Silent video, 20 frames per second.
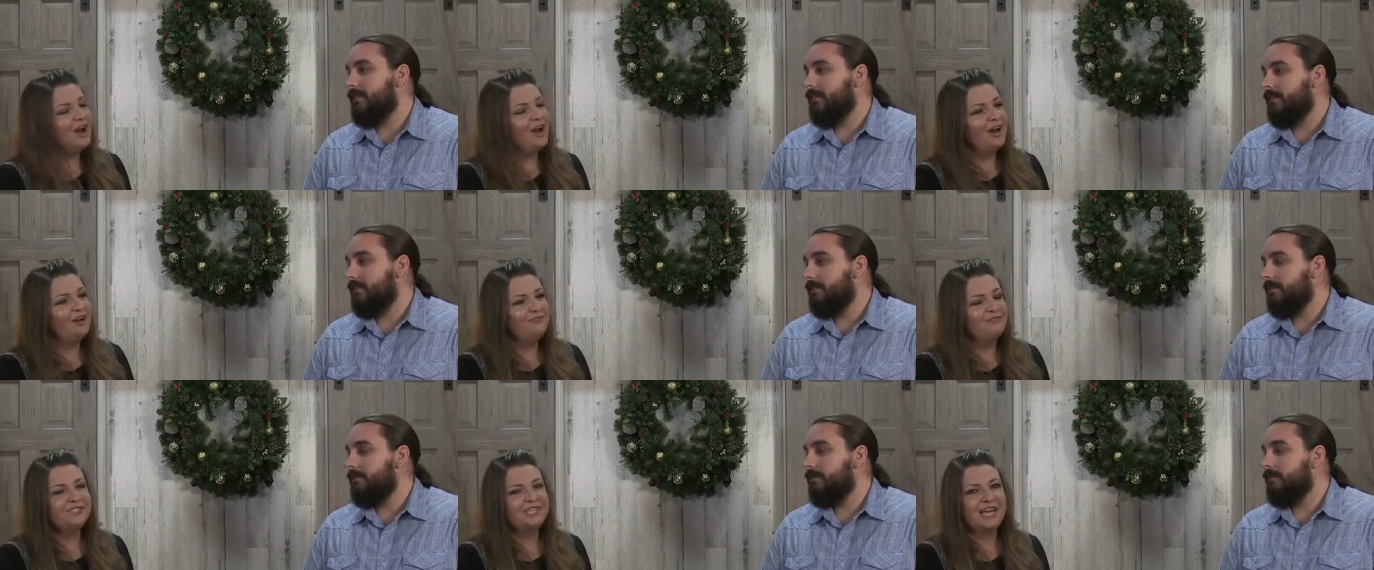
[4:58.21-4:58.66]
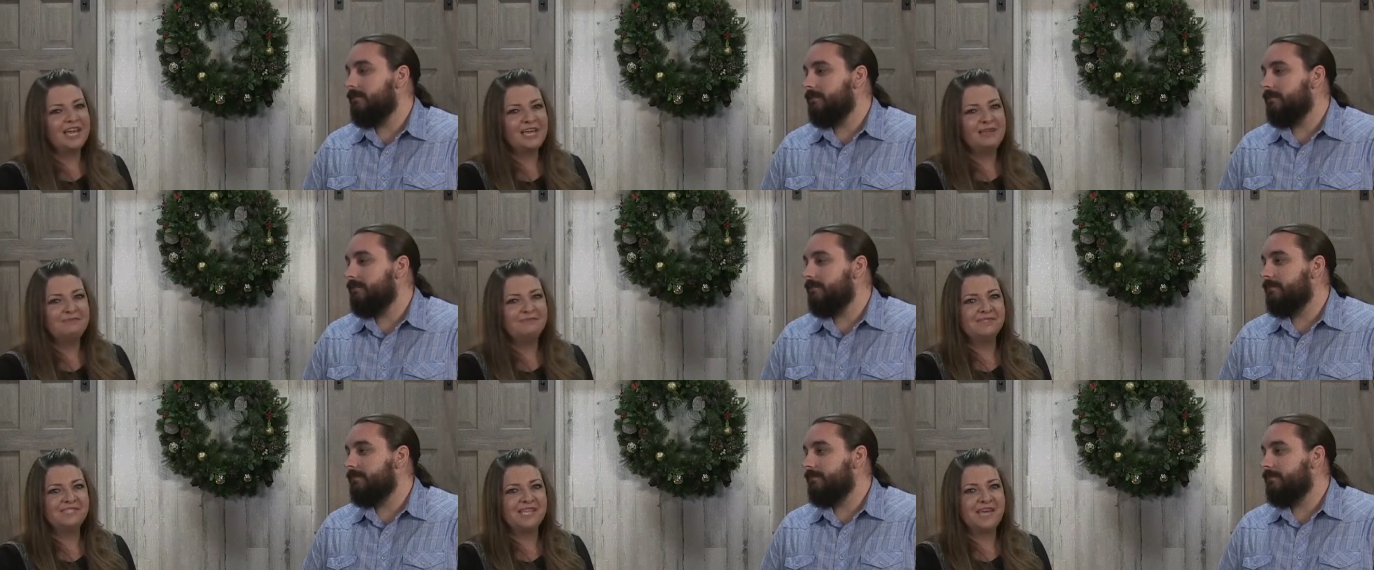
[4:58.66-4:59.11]

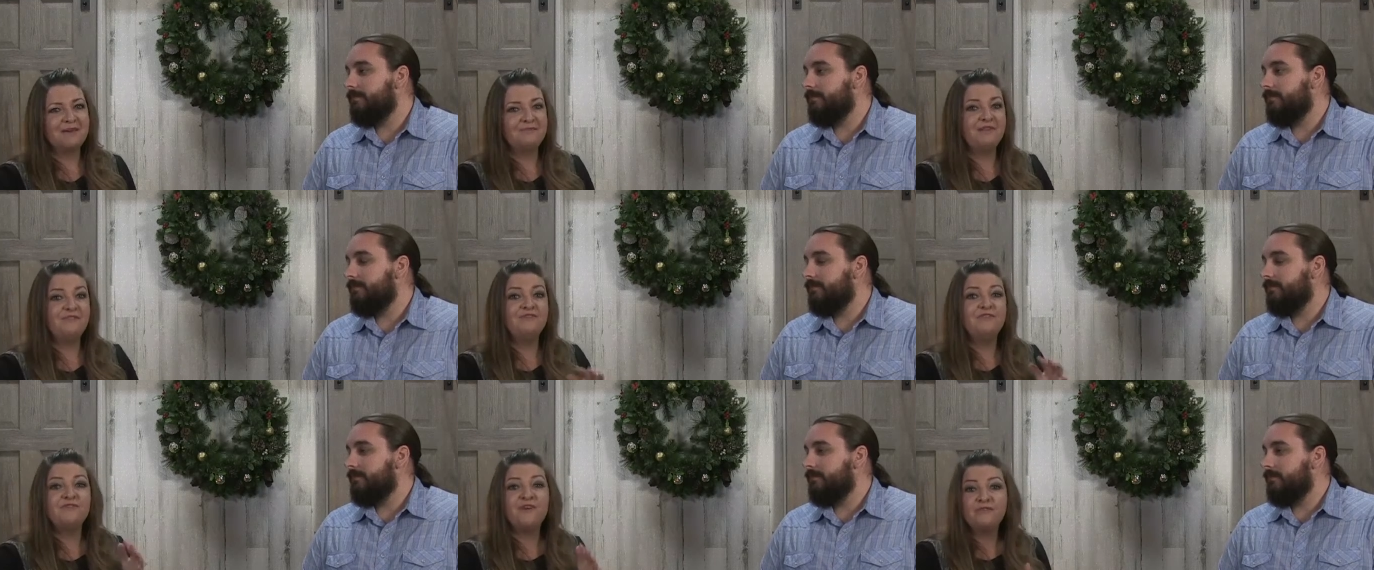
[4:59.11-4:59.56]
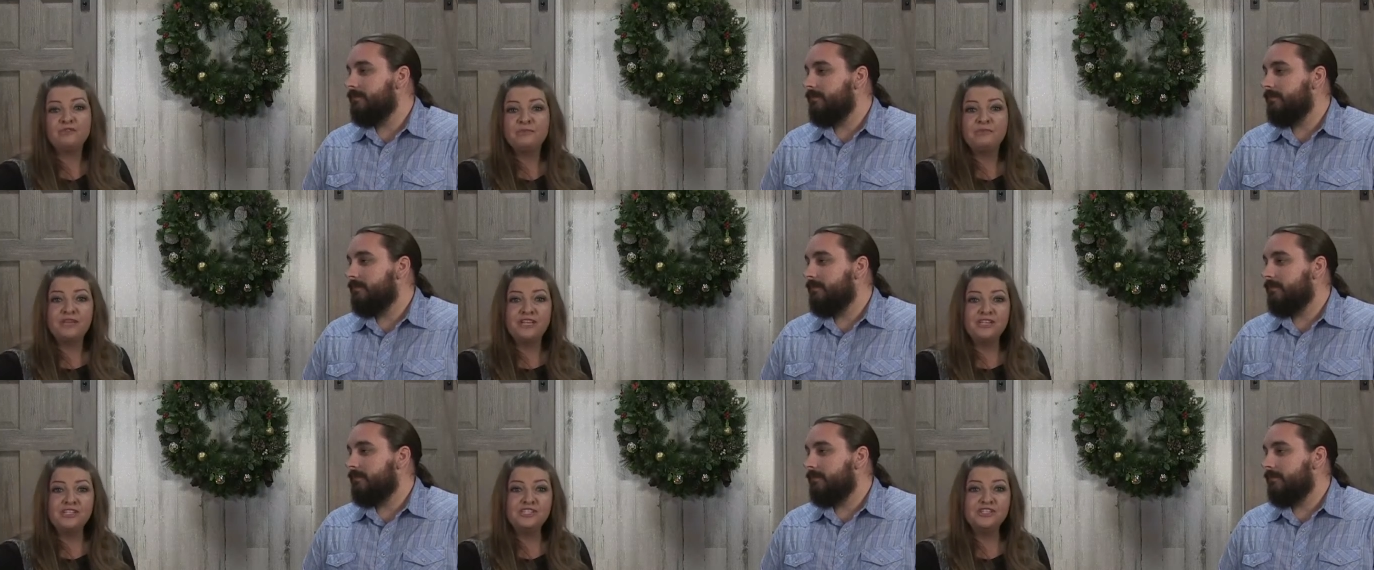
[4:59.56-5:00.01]
Speaker 1: Oftentimes, if you've ever
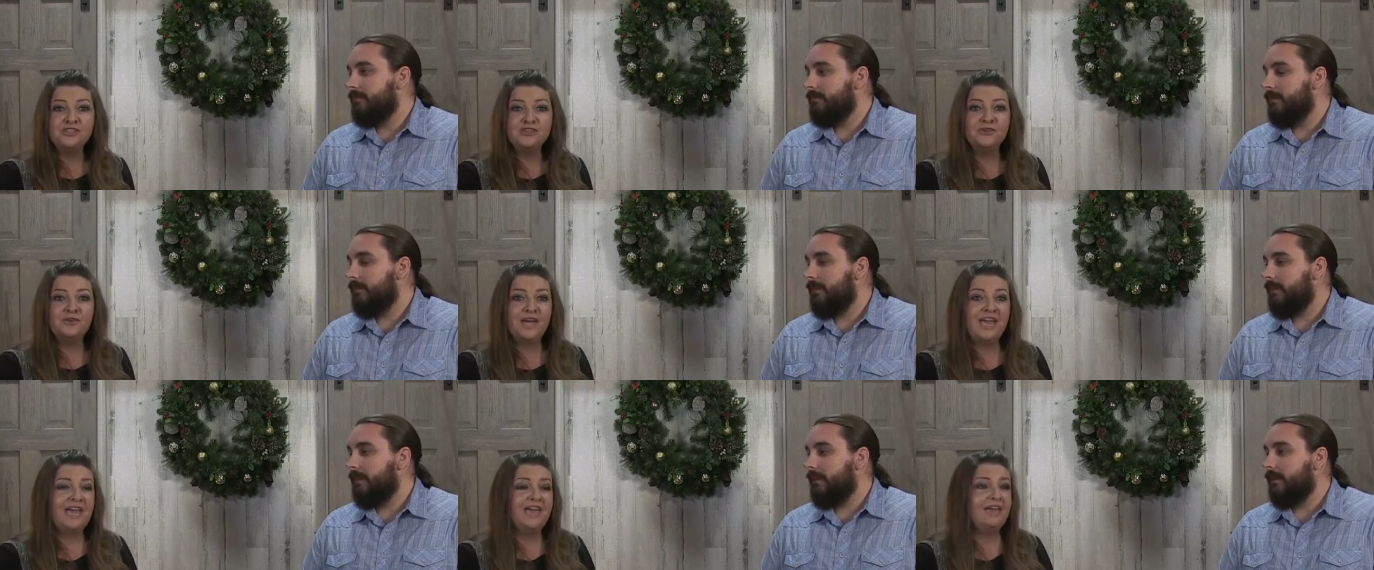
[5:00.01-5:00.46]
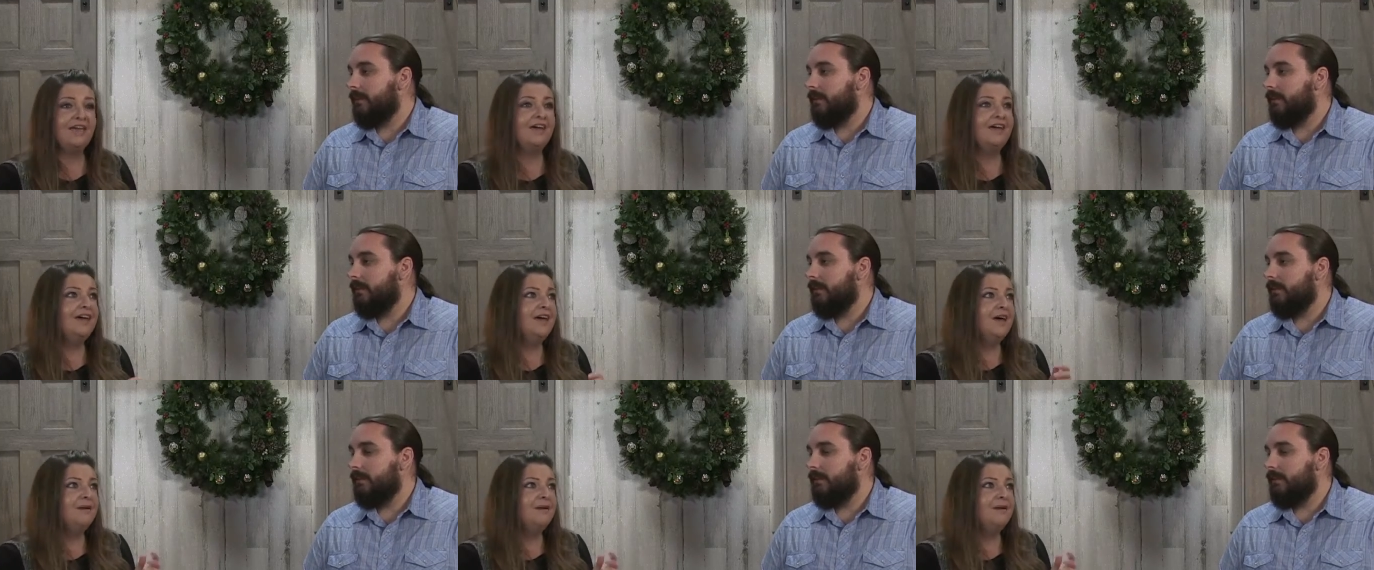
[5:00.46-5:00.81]
been to a